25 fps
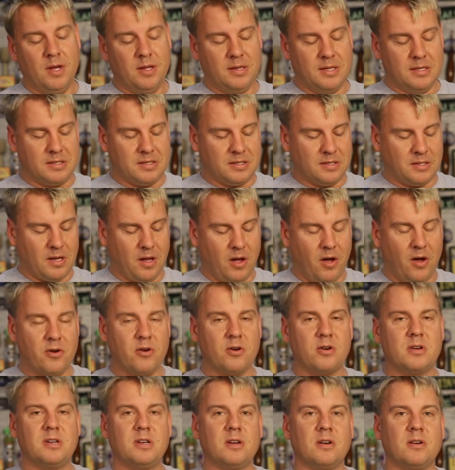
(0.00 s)
This is
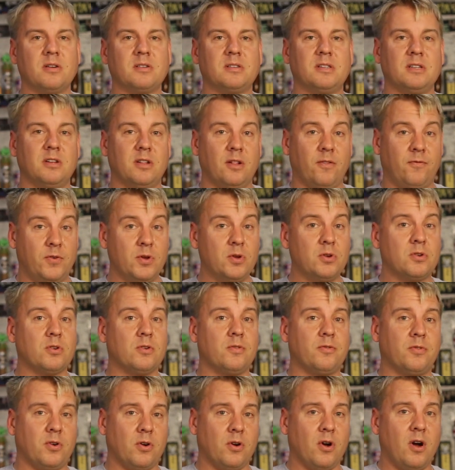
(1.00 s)
100 years into the future
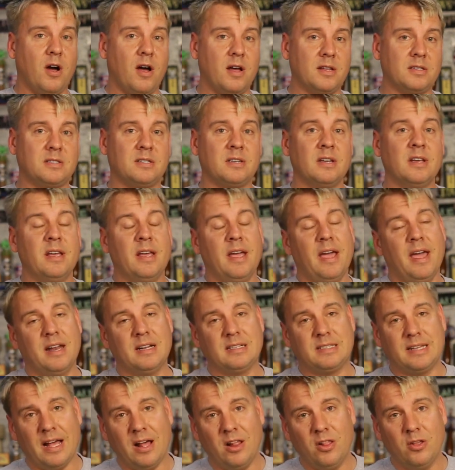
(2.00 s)
of Crossed, and
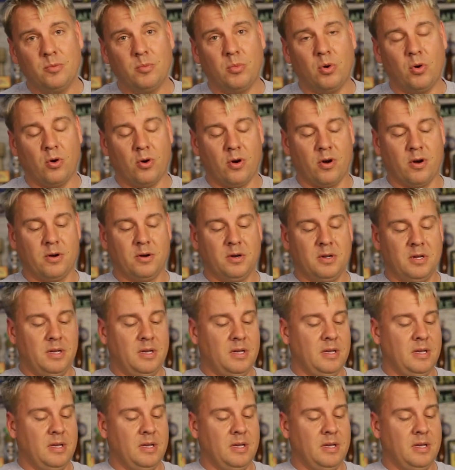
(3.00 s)
it's Alan Moore.